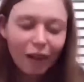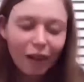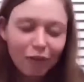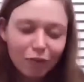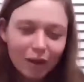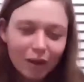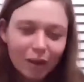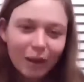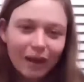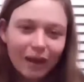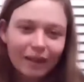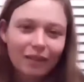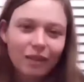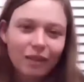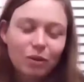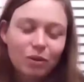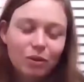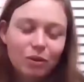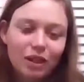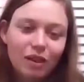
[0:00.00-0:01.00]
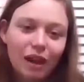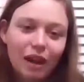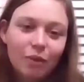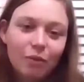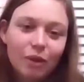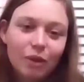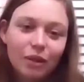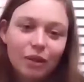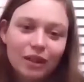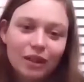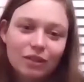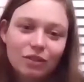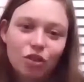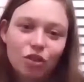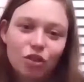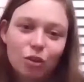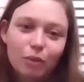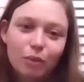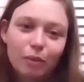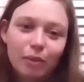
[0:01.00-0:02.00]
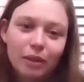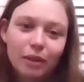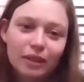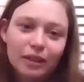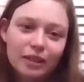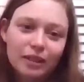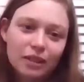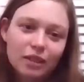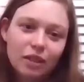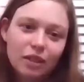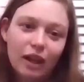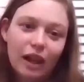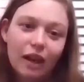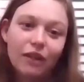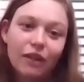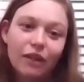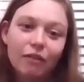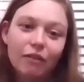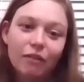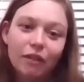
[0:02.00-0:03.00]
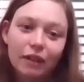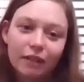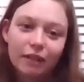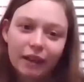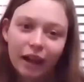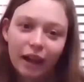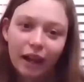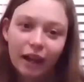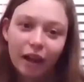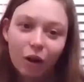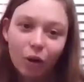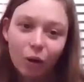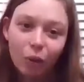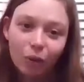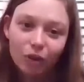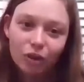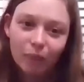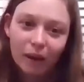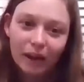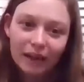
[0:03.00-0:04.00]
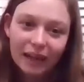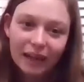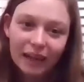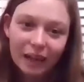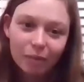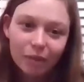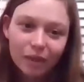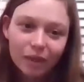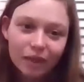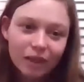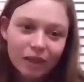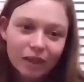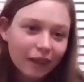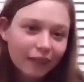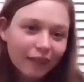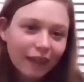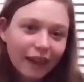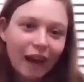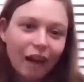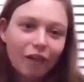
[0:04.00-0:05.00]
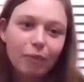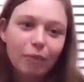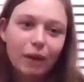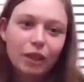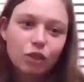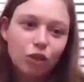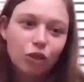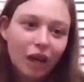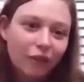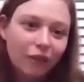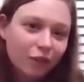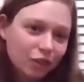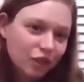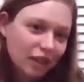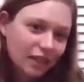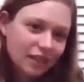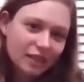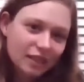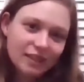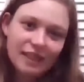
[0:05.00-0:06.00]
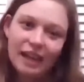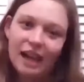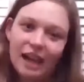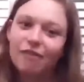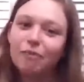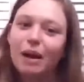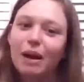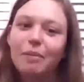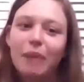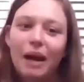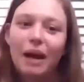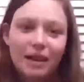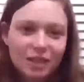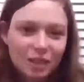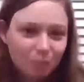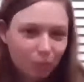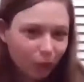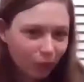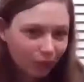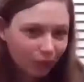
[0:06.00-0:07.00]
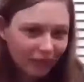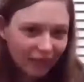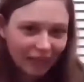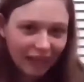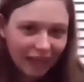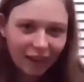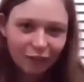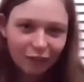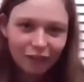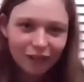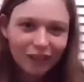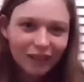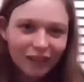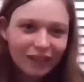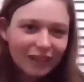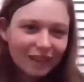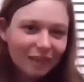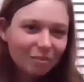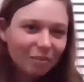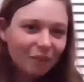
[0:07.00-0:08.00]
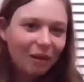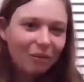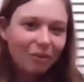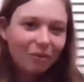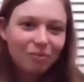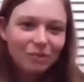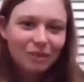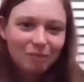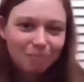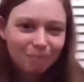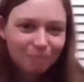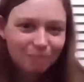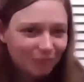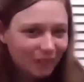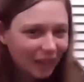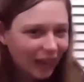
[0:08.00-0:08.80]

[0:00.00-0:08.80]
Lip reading: Halfway back to the hotel, I realized the German police still have everything I own to my name. They have my driver's license. They have my passport. They have my